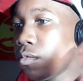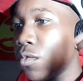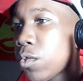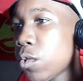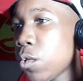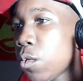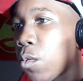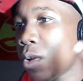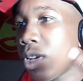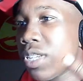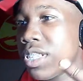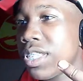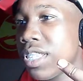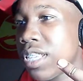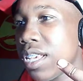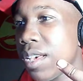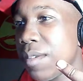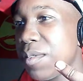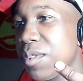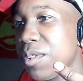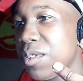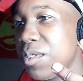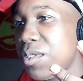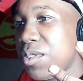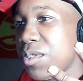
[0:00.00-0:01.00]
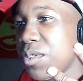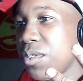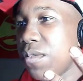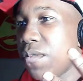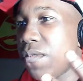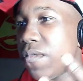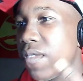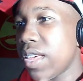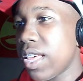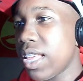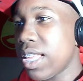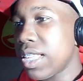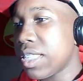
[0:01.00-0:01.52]
What's up, YouTube
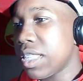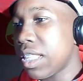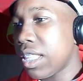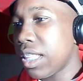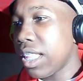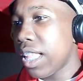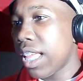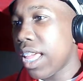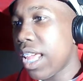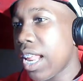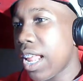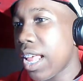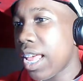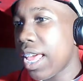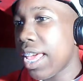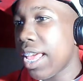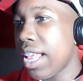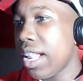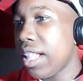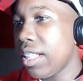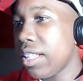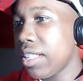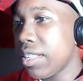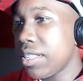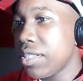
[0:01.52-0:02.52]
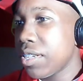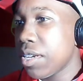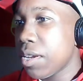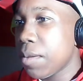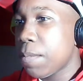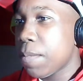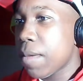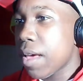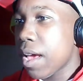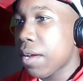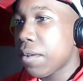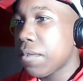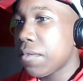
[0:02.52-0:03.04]
fans? Atlanta Analyst here,
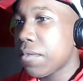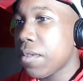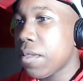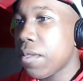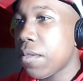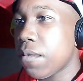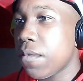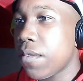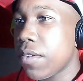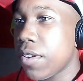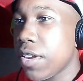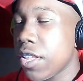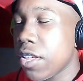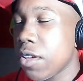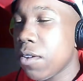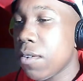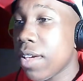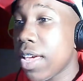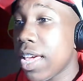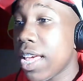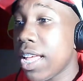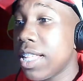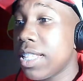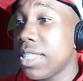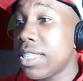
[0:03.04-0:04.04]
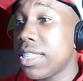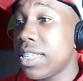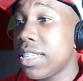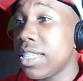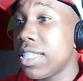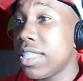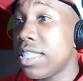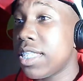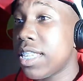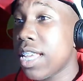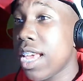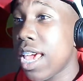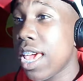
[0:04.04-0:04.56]
back with another video. And
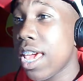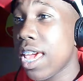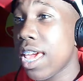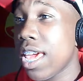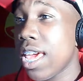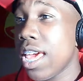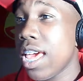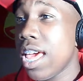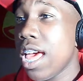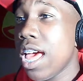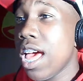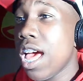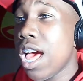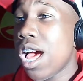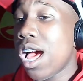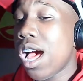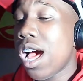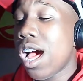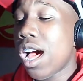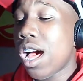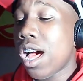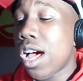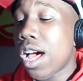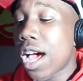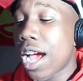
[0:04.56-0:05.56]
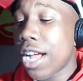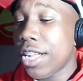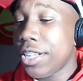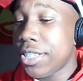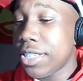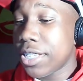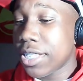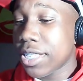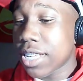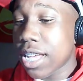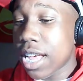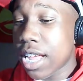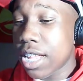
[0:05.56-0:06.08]
today, I
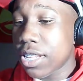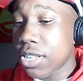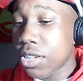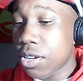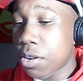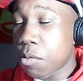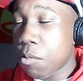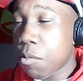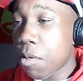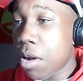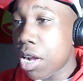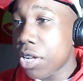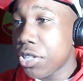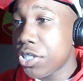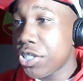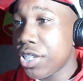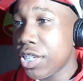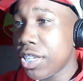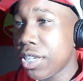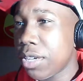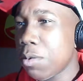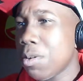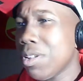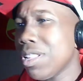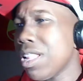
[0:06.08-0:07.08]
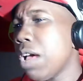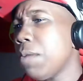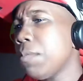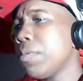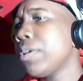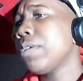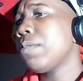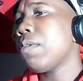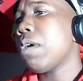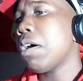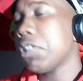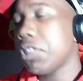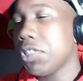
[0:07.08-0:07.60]
just got done watching, well, not really
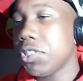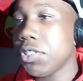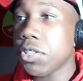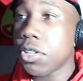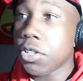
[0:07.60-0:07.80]
watching the